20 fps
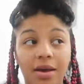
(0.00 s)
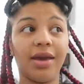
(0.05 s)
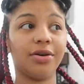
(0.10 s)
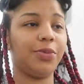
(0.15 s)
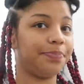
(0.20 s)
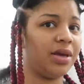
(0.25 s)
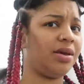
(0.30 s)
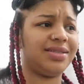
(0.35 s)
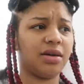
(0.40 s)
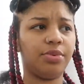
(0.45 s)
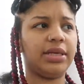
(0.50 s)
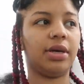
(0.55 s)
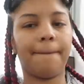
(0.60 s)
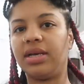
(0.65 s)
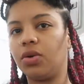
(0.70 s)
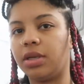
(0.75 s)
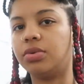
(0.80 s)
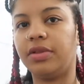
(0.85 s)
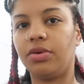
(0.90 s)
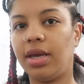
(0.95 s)
I'm tired of the
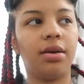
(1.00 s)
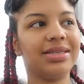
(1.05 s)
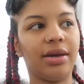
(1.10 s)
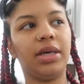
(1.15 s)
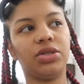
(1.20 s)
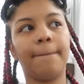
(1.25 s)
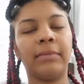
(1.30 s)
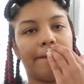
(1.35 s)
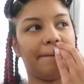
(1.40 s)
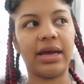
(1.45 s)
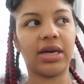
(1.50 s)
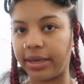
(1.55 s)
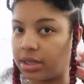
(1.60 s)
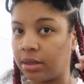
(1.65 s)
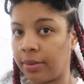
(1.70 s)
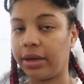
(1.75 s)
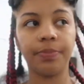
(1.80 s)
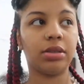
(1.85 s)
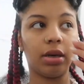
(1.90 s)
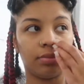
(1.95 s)
braids in my face. Like, I
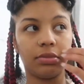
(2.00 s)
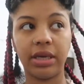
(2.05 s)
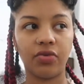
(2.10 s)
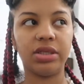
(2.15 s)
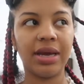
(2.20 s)
think I'm just